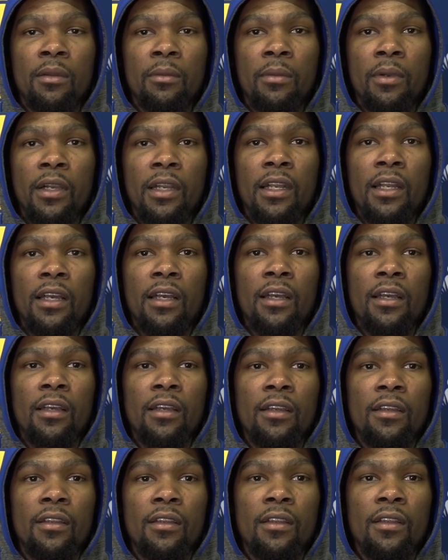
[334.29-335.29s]
But
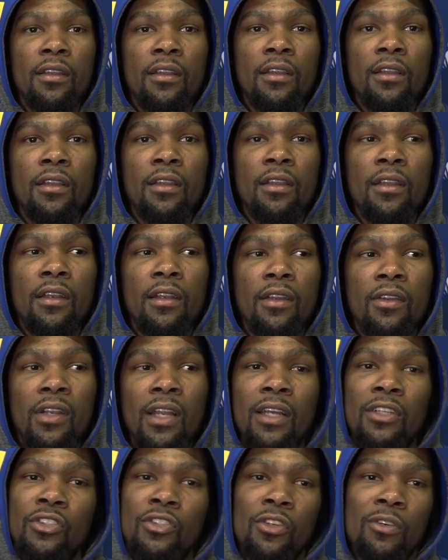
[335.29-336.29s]

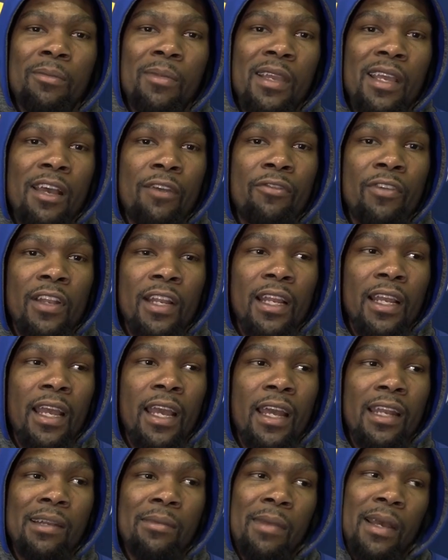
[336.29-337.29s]
that was on me. I felt like I
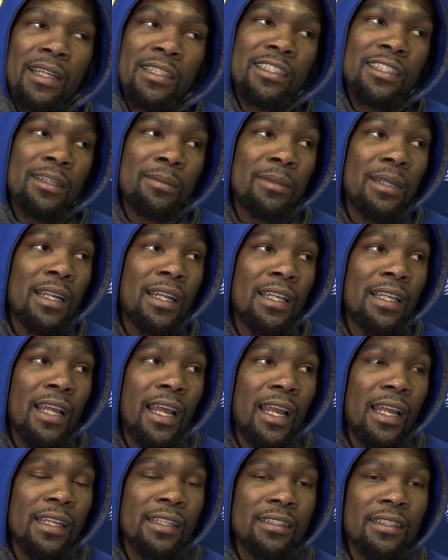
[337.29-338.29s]
had a matchup that I
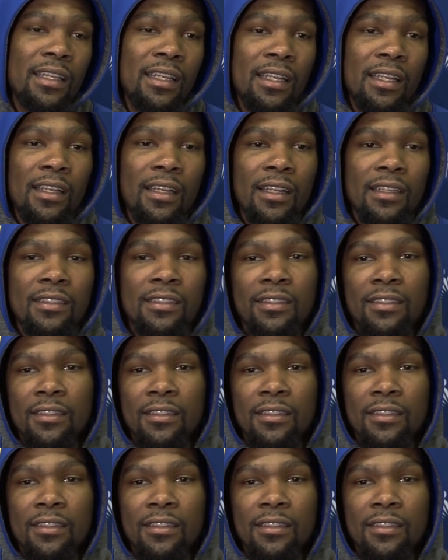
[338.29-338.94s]
liked, and